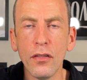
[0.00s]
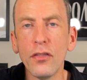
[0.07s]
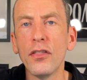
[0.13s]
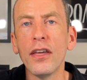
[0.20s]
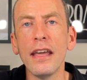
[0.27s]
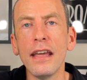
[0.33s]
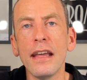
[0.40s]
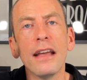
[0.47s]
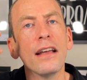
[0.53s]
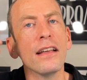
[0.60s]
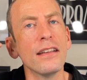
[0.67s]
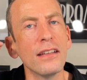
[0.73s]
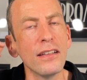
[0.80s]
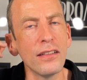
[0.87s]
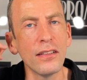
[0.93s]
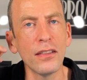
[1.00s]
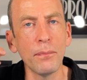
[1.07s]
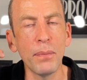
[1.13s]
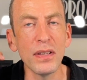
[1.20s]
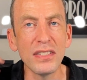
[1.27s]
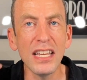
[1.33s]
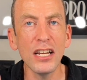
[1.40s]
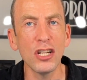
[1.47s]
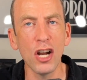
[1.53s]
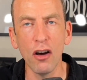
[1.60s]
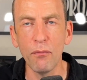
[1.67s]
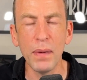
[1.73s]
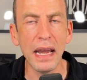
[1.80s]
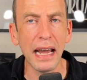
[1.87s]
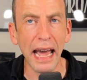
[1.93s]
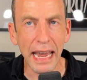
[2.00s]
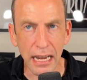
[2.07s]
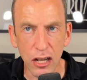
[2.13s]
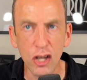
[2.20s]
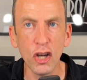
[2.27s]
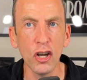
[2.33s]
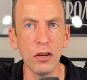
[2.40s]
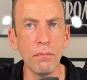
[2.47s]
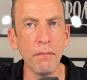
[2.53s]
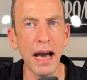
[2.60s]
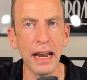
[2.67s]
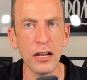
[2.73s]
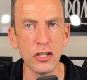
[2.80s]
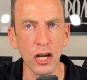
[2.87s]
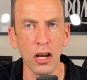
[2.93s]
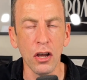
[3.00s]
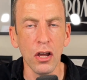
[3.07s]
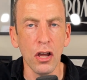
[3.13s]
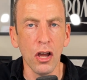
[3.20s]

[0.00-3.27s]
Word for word: the position of being a good manager